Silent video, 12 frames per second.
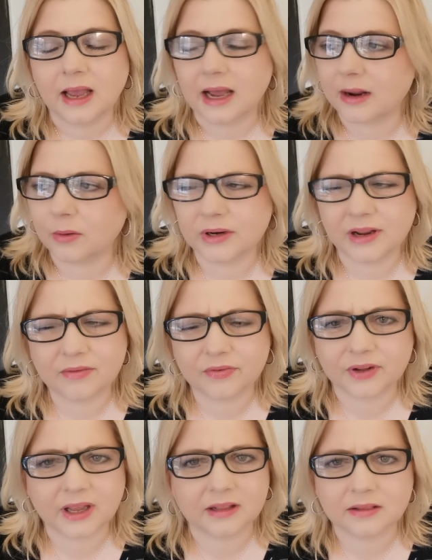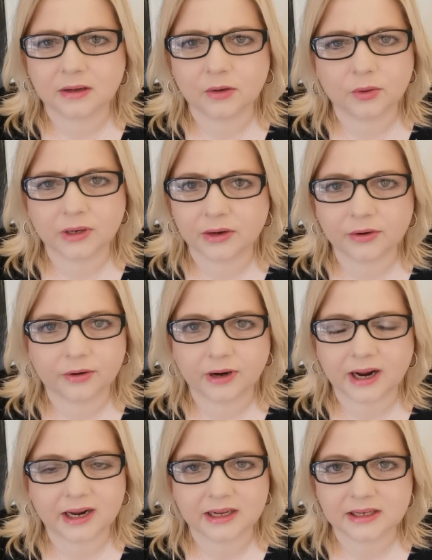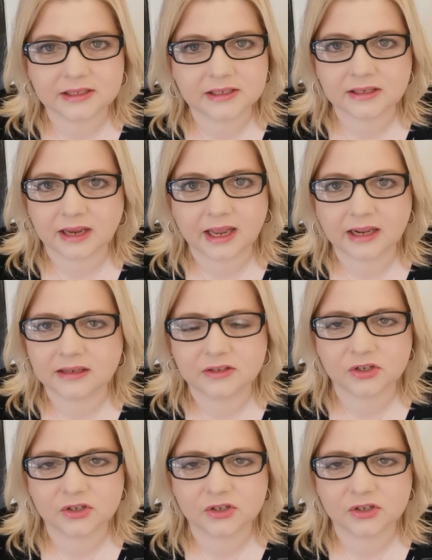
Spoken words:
And I will never forget the look in her eyes and